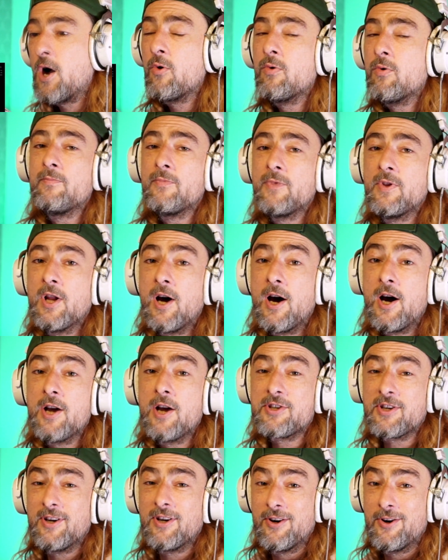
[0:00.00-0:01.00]
Oh,
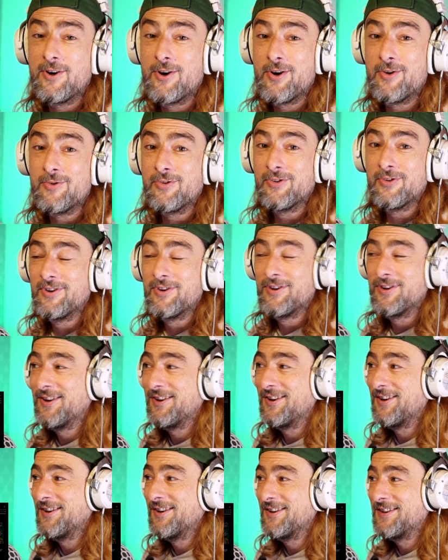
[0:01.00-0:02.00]
large. Oh.
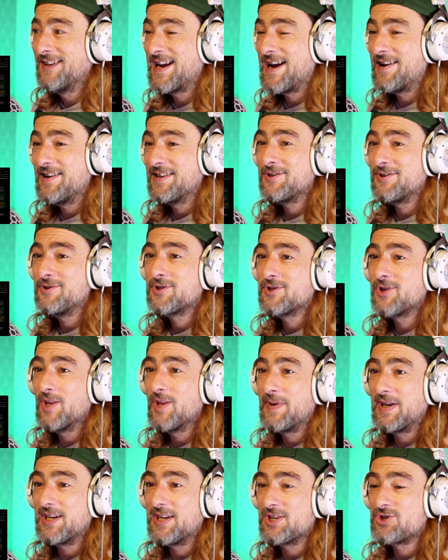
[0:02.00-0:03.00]
Now, who's
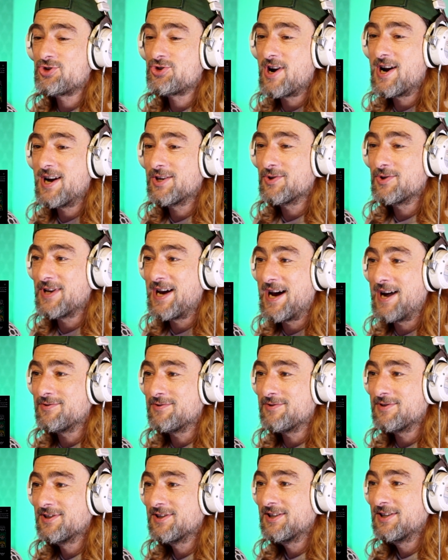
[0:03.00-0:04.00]
got the biggest triangle
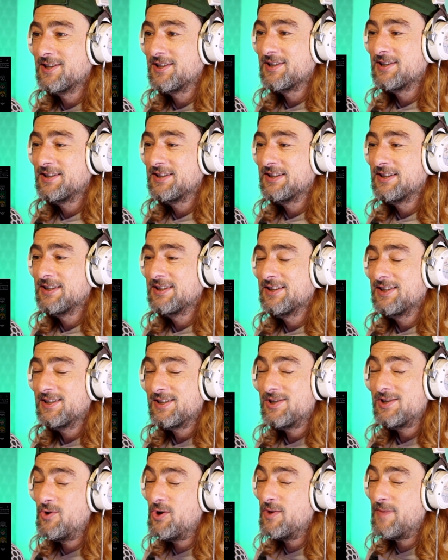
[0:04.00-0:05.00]
now?
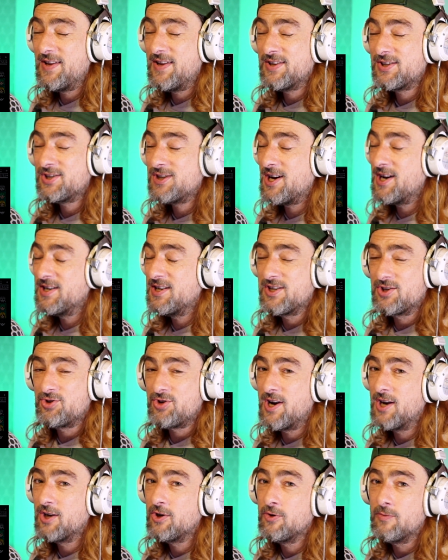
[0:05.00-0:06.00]
It's not all about the size of the
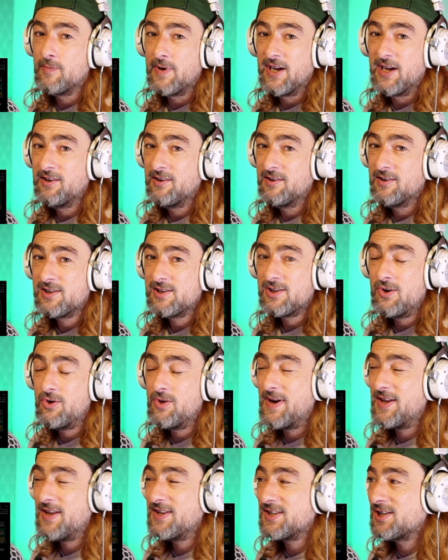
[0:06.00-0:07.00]
triangle, mate. It's not
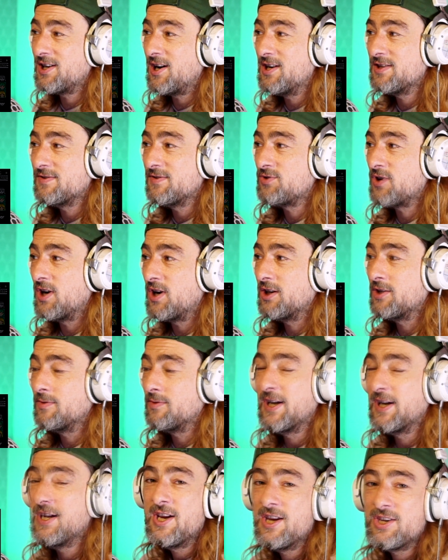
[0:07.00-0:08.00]
all about the size of the
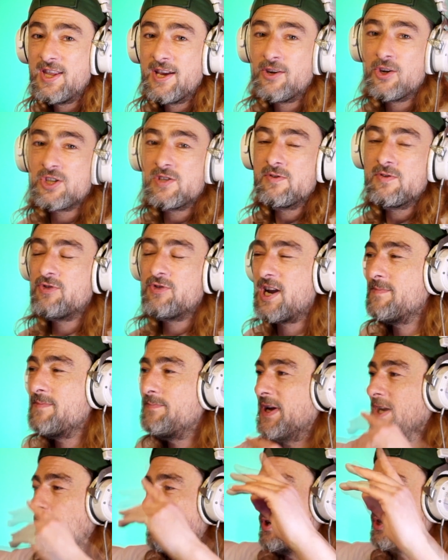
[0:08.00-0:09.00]
triangle, mate. Do you think they've got some
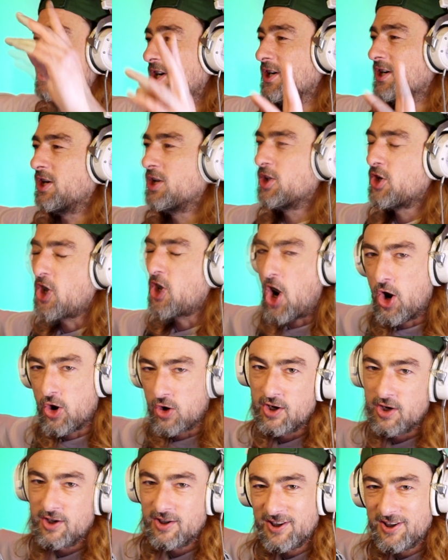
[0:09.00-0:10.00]
great big ones, like a
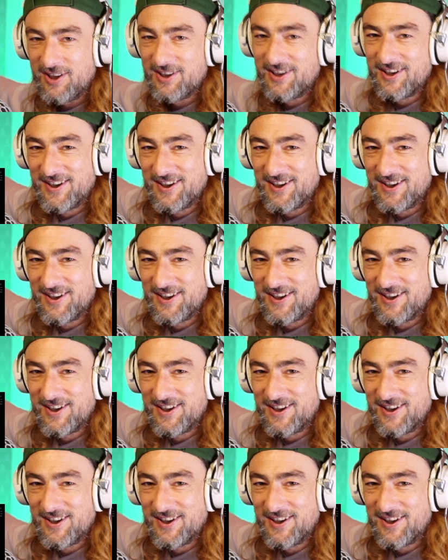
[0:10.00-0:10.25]
gong?